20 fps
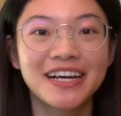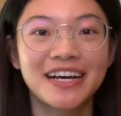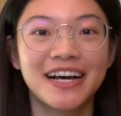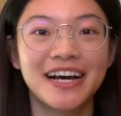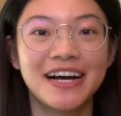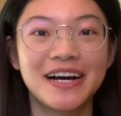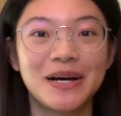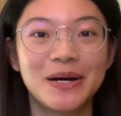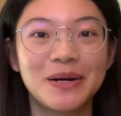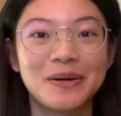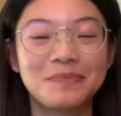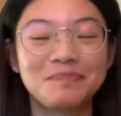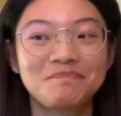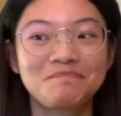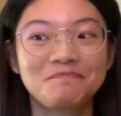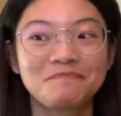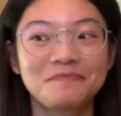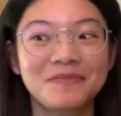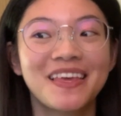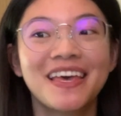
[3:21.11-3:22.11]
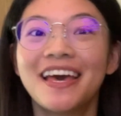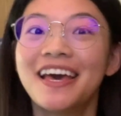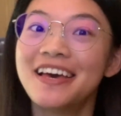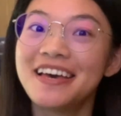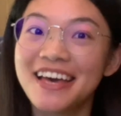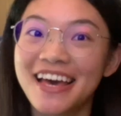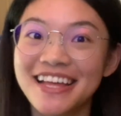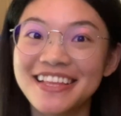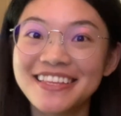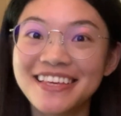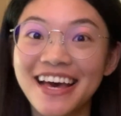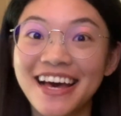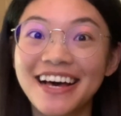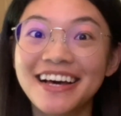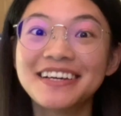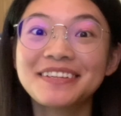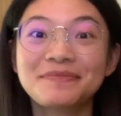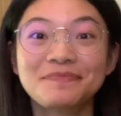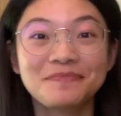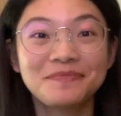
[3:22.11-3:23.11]
Um, and
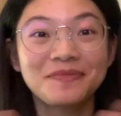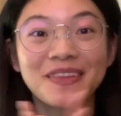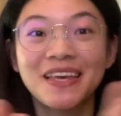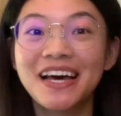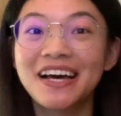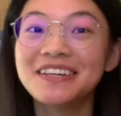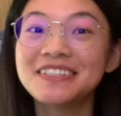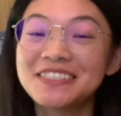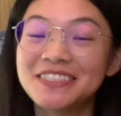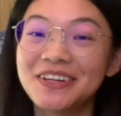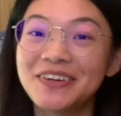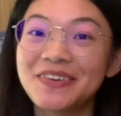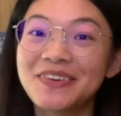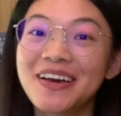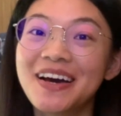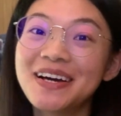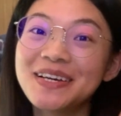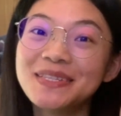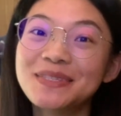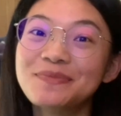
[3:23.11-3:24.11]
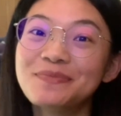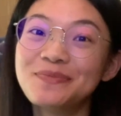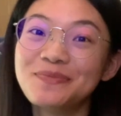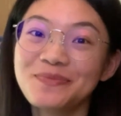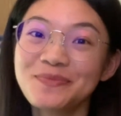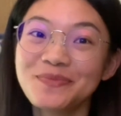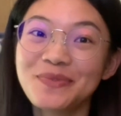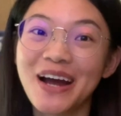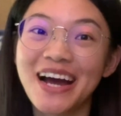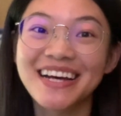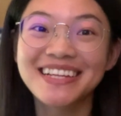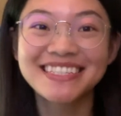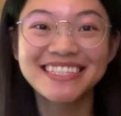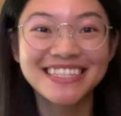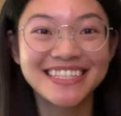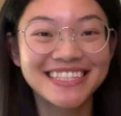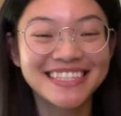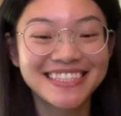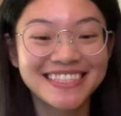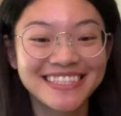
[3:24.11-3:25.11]
yeah, I'll show you guys
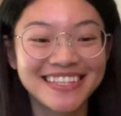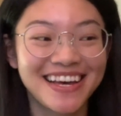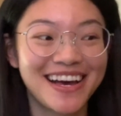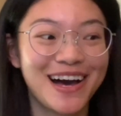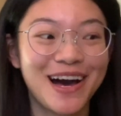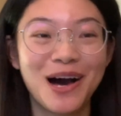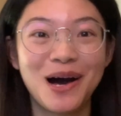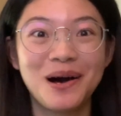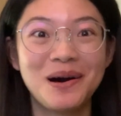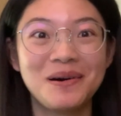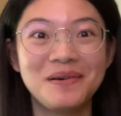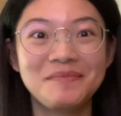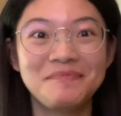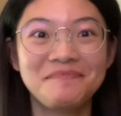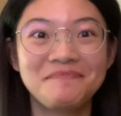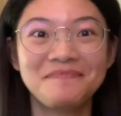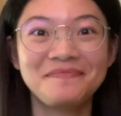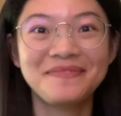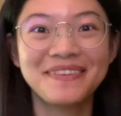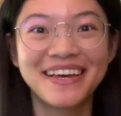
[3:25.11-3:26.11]
practice um,